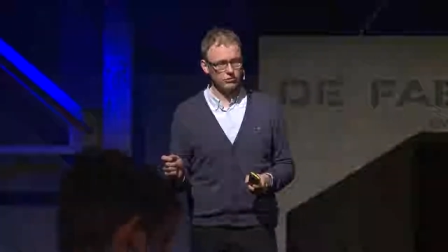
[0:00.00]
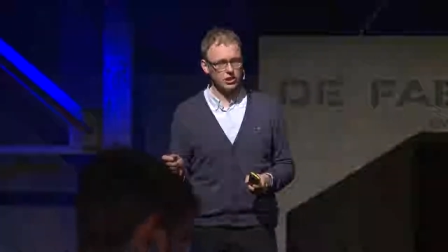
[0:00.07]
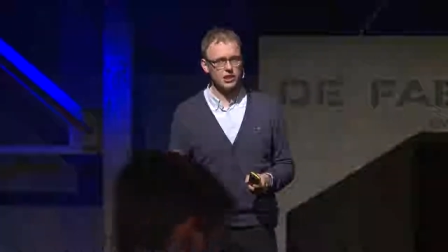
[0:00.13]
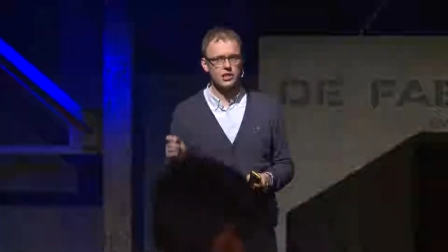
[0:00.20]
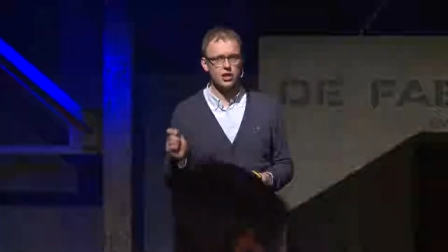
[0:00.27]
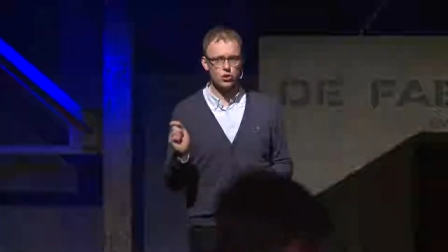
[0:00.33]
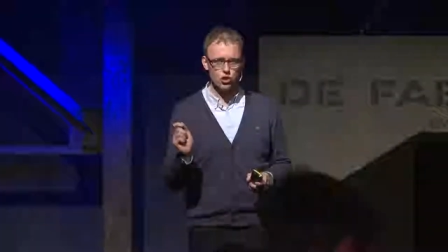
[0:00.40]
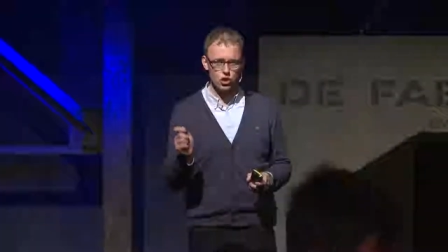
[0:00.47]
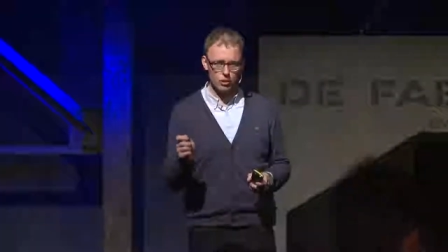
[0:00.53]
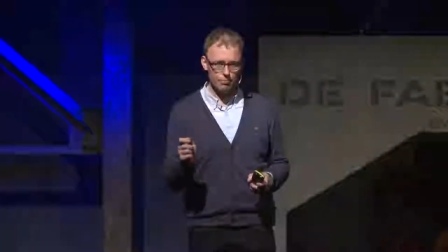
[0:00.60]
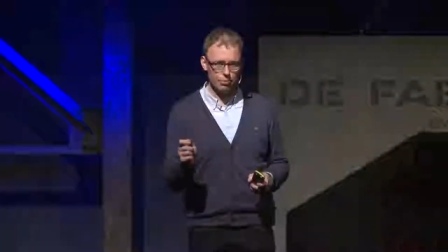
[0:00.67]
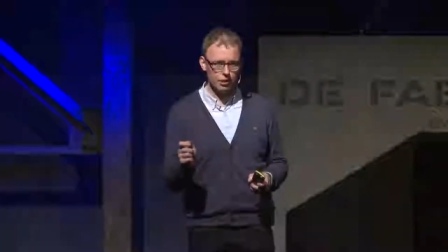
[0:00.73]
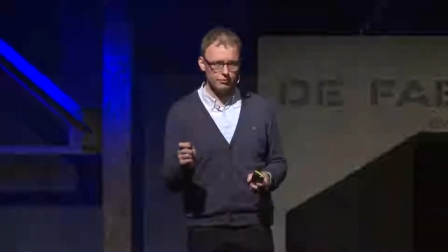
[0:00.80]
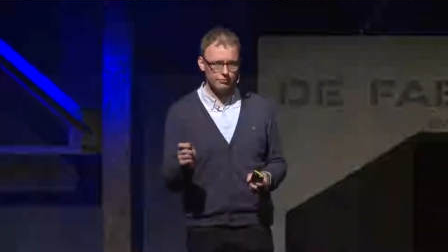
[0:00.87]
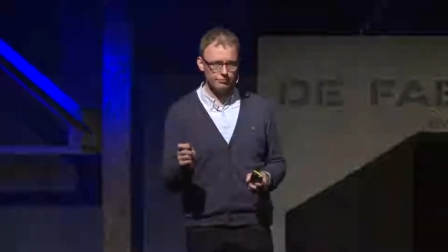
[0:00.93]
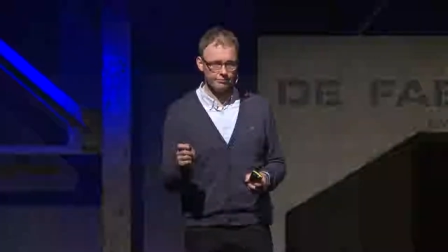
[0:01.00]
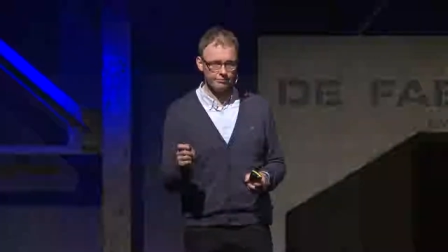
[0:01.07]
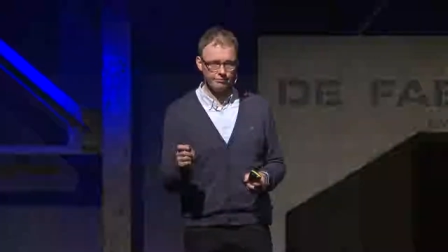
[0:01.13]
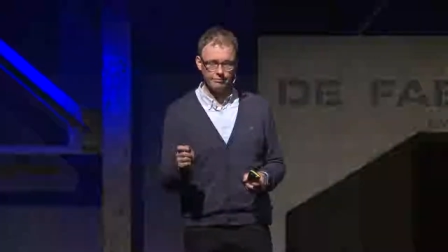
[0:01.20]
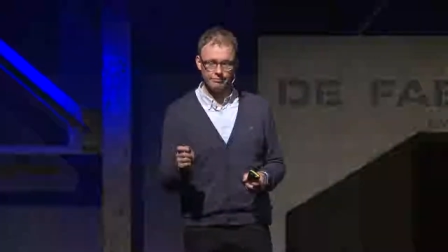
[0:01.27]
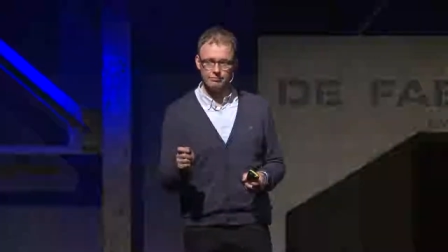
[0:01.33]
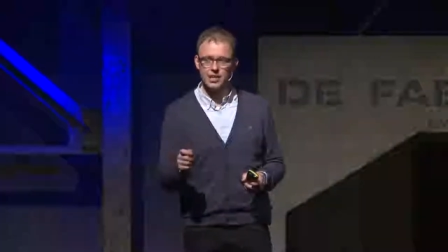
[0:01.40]
Sounds simple?
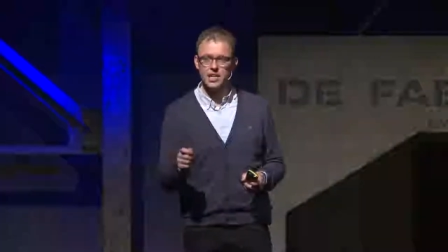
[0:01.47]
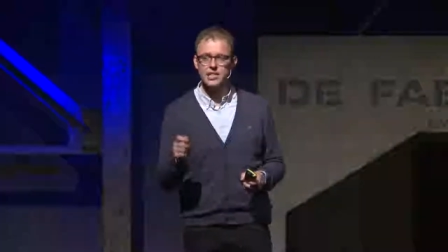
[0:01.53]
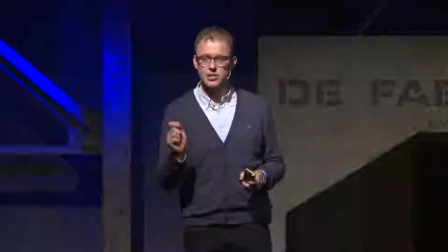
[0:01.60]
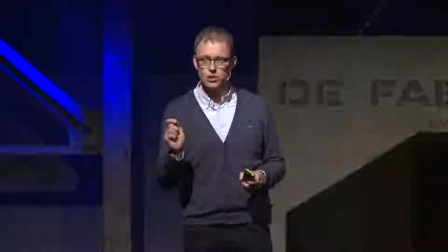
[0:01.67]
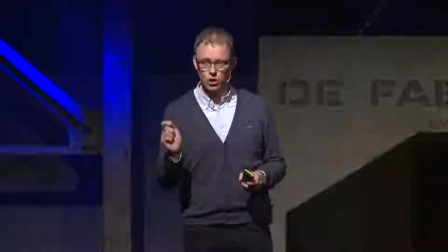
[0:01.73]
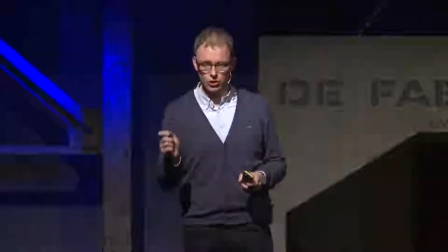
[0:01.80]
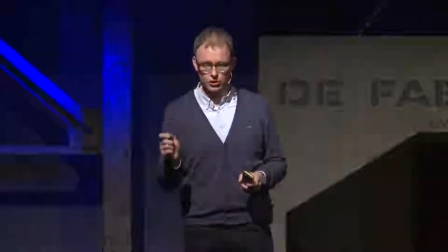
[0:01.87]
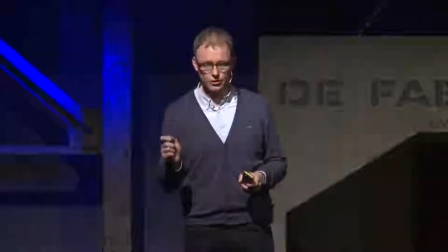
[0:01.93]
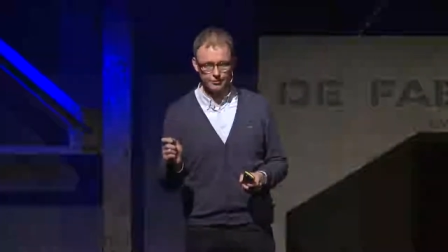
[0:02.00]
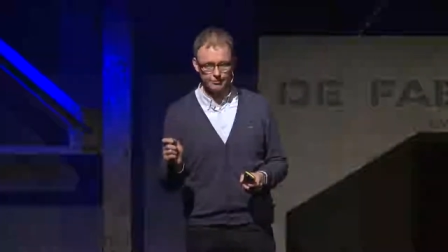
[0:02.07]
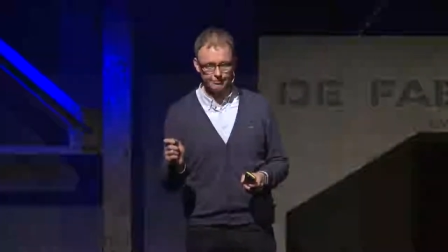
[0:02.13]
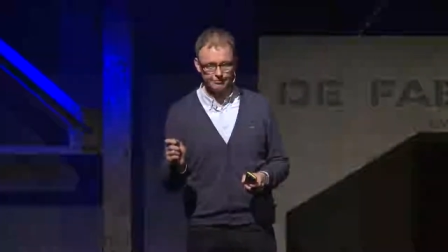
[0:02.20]
It's not.